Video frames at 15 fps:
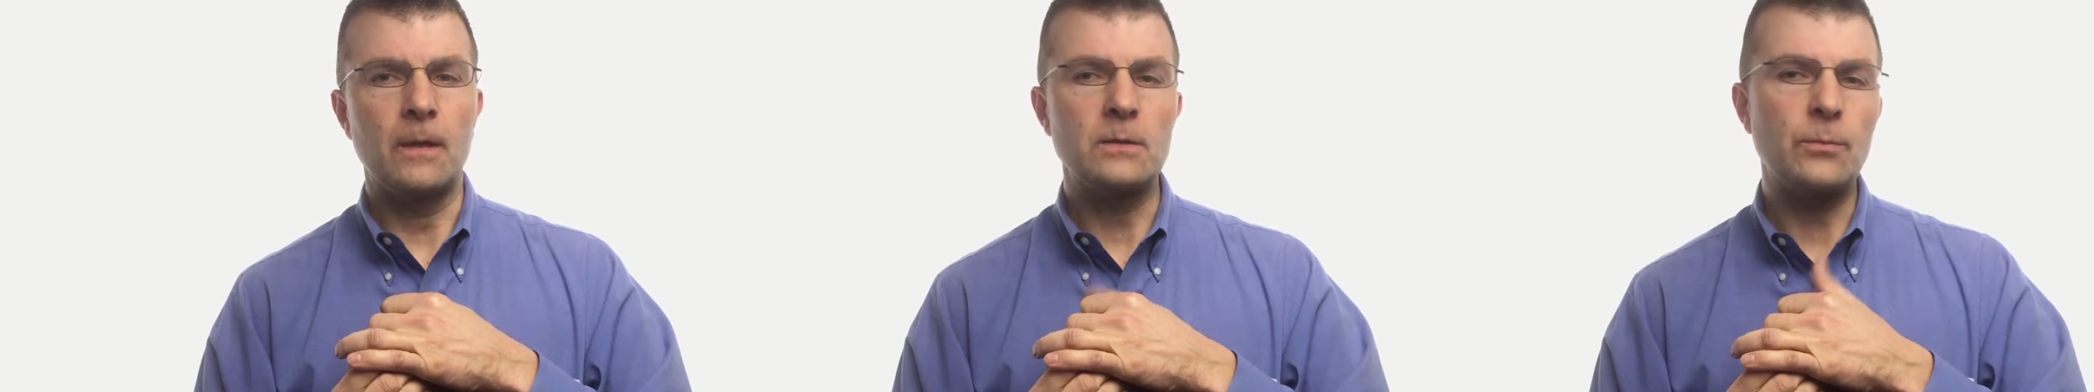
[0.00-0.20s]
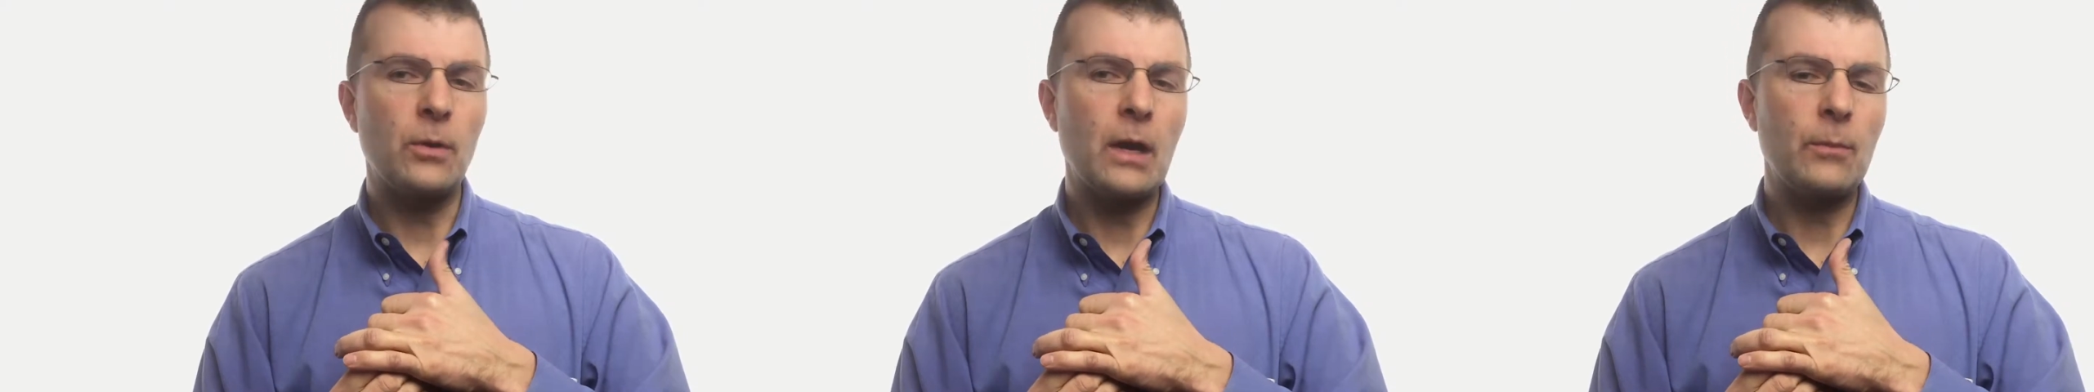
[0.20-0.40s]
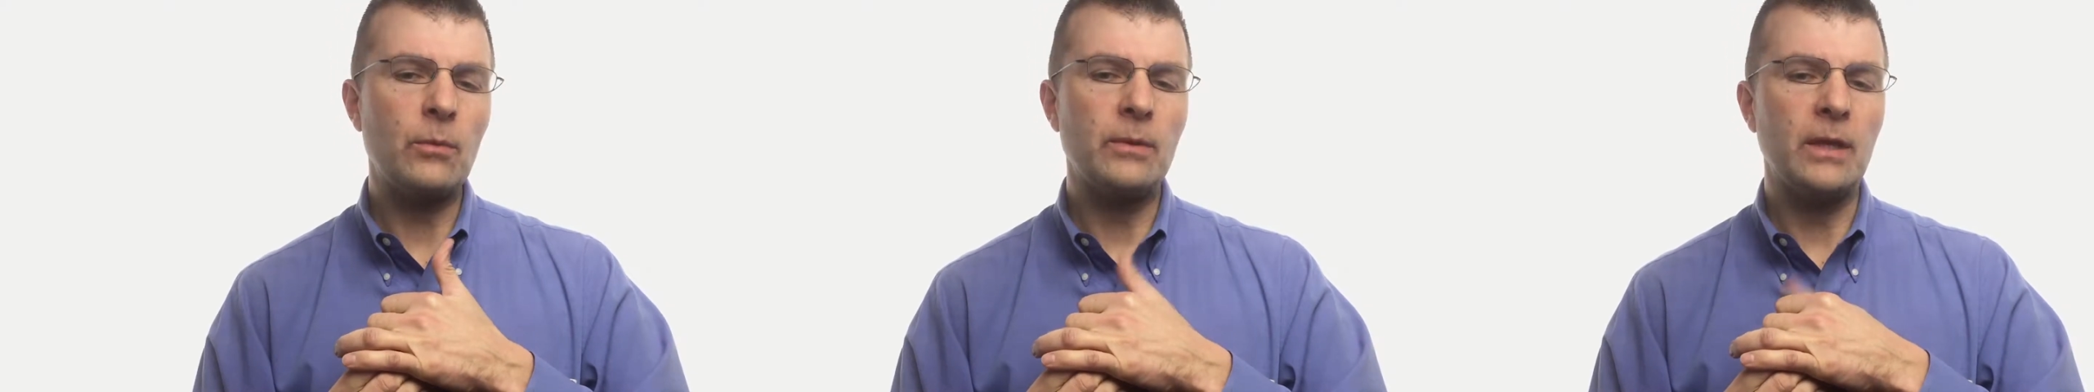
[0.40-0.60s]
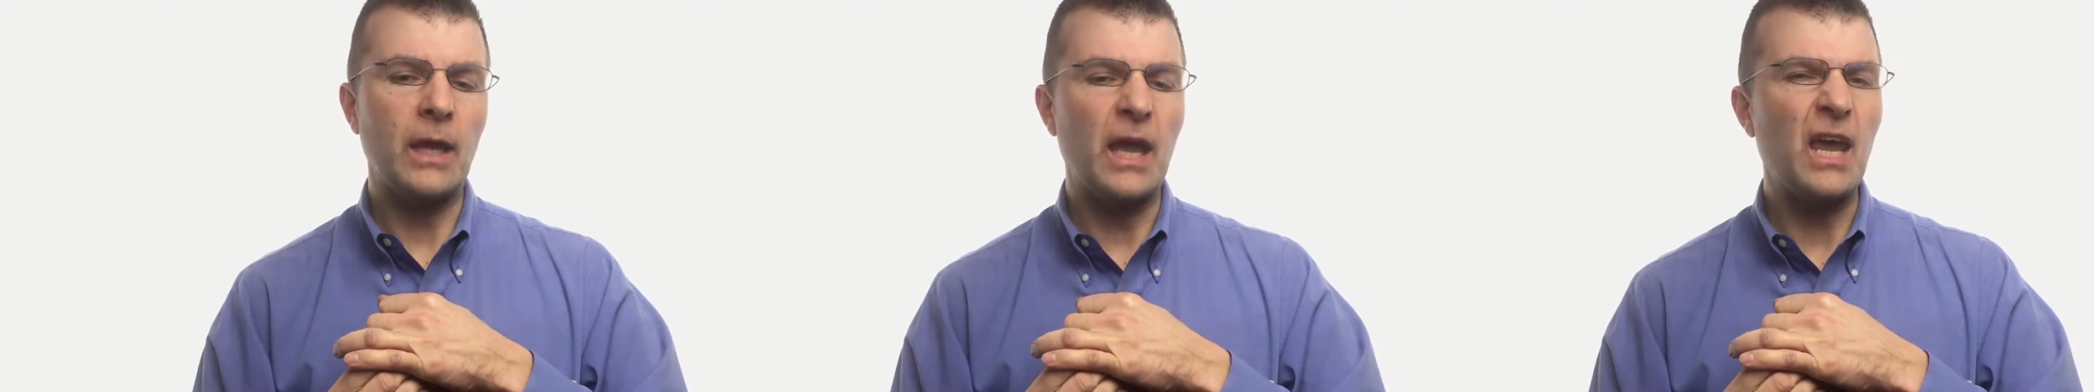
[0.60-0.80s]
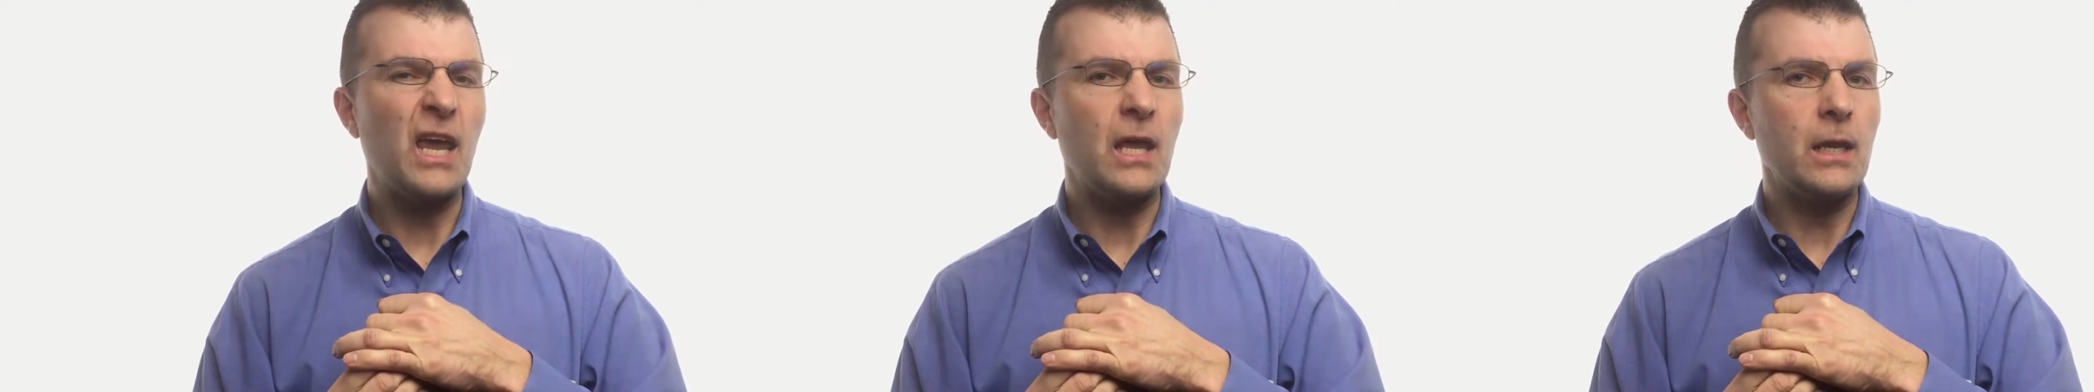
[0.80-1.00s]
It's
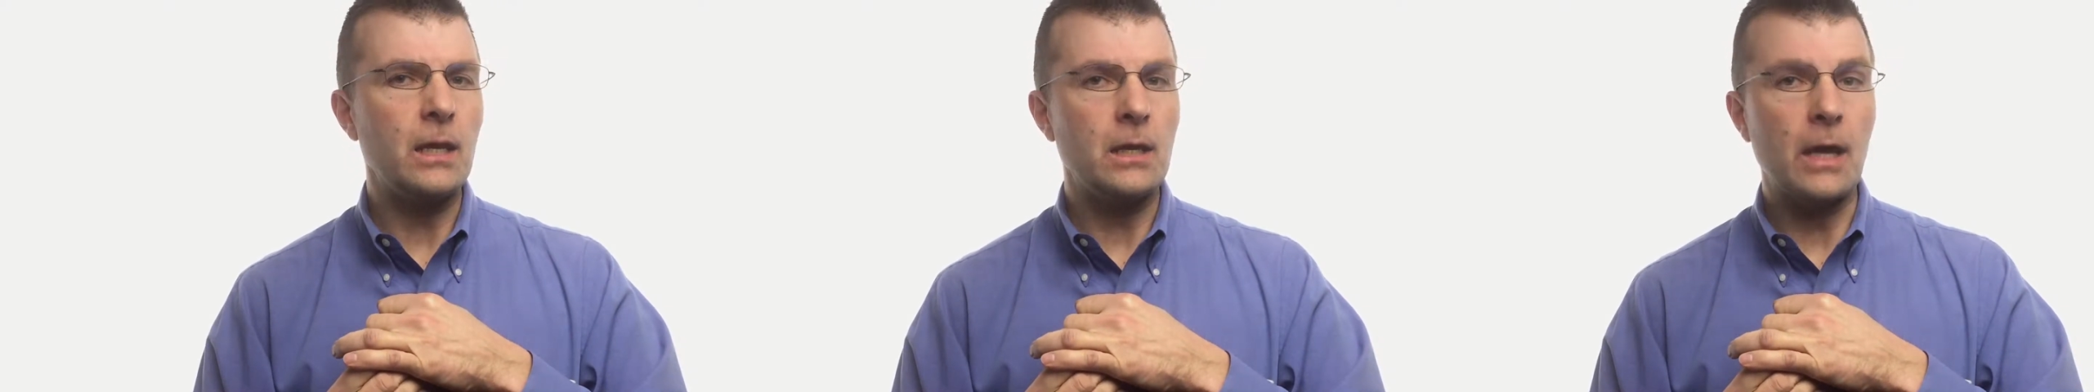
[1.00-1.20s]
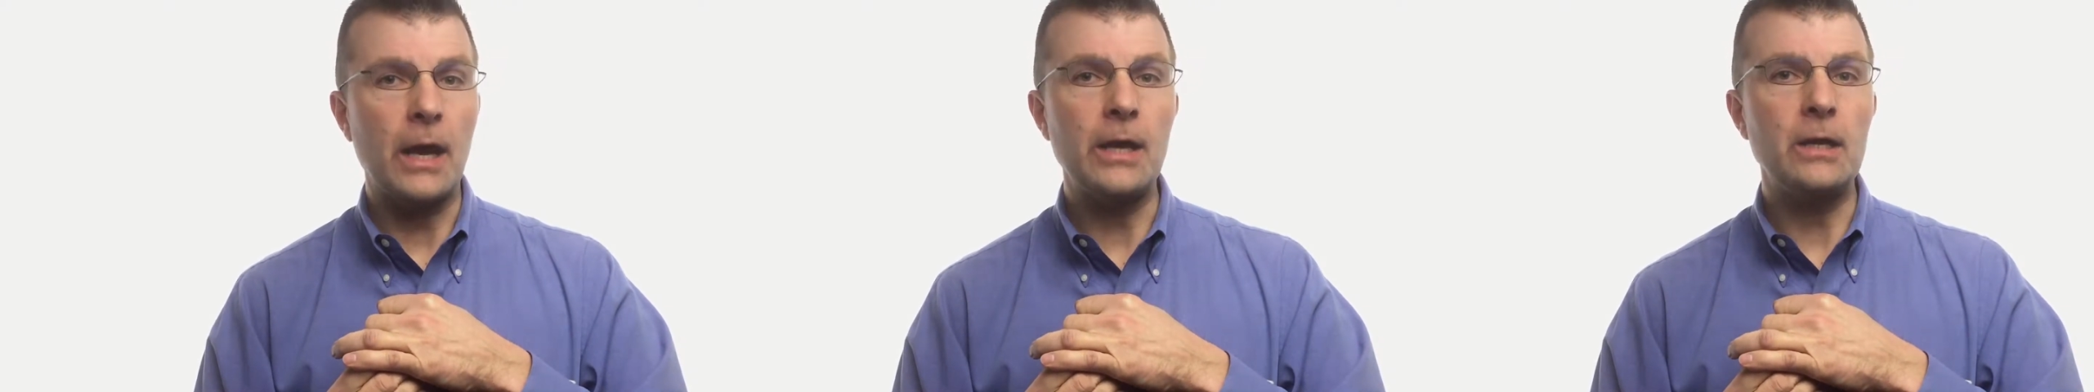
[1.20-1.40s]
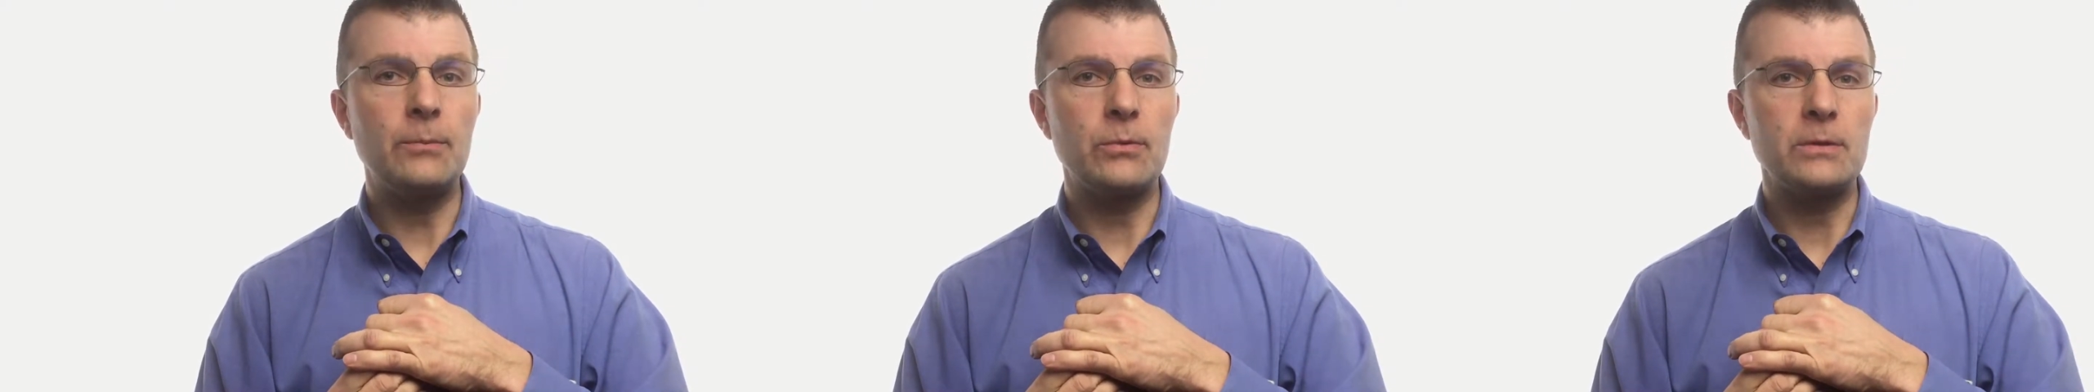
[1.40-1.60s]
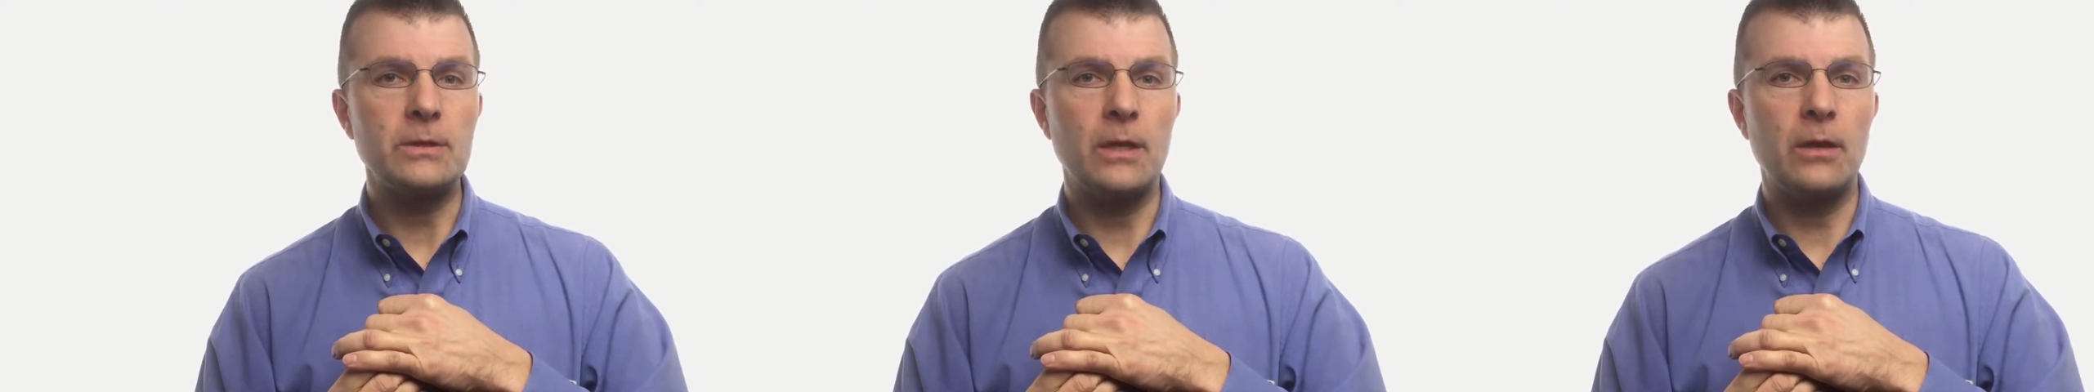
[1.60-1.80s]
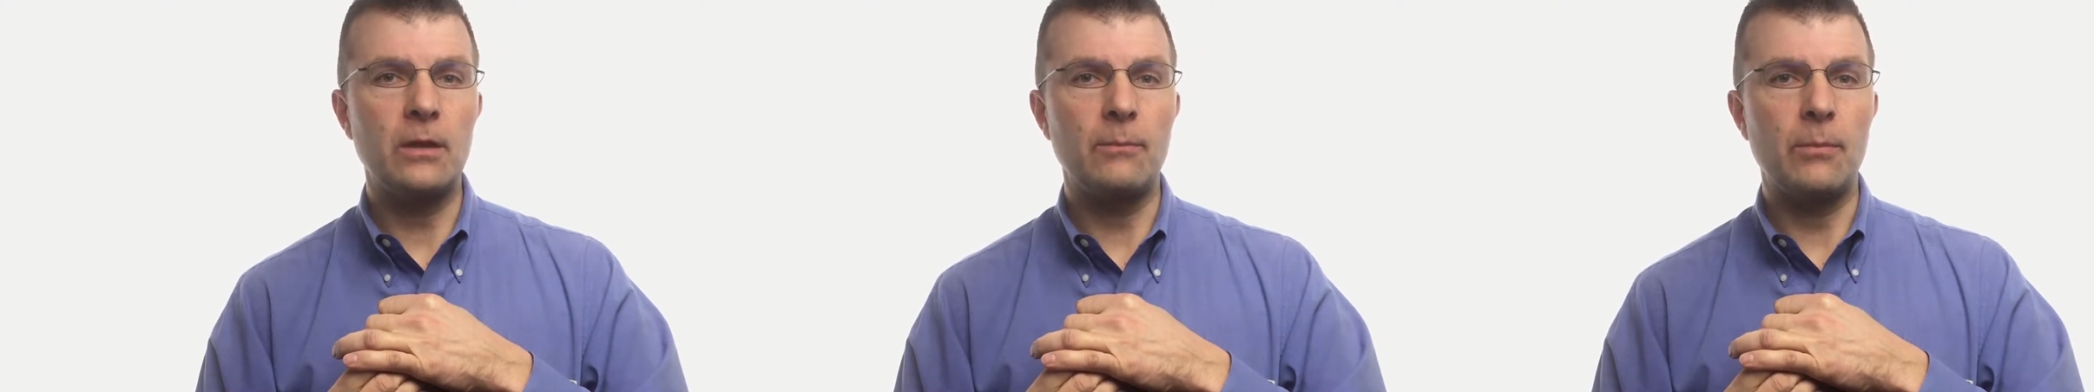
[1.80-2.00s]
probably
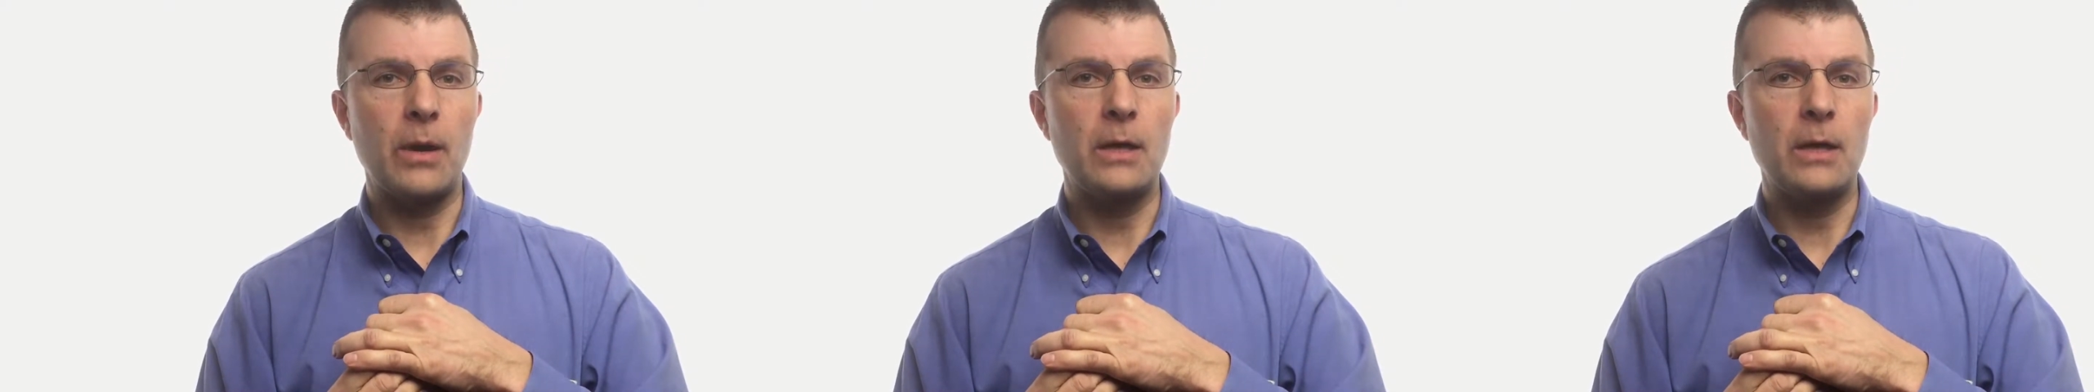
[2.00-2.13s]
80–90% of the